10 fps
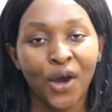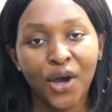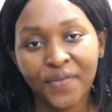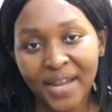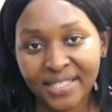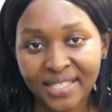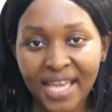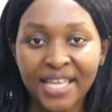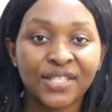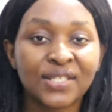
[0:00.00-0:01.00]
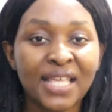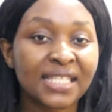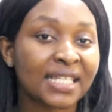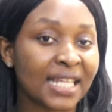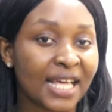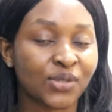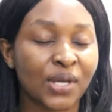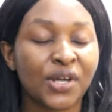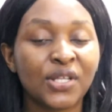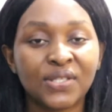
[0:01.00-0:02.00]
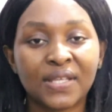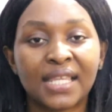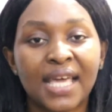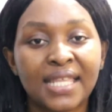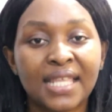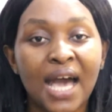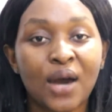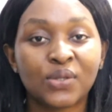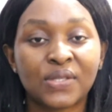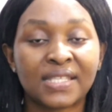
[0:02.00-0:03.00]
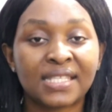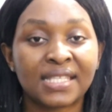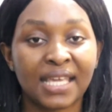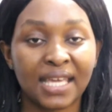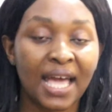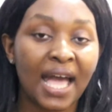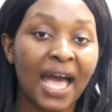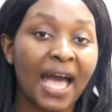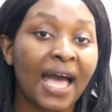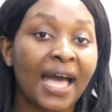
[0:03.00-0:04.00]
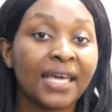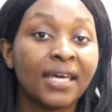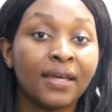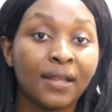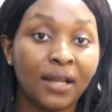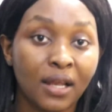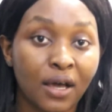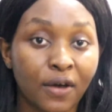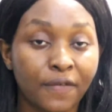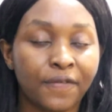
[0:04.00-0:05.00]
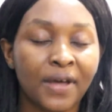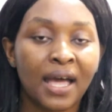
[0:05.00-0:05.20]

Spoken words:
Alright there, in today's class we are going to learn how to say I love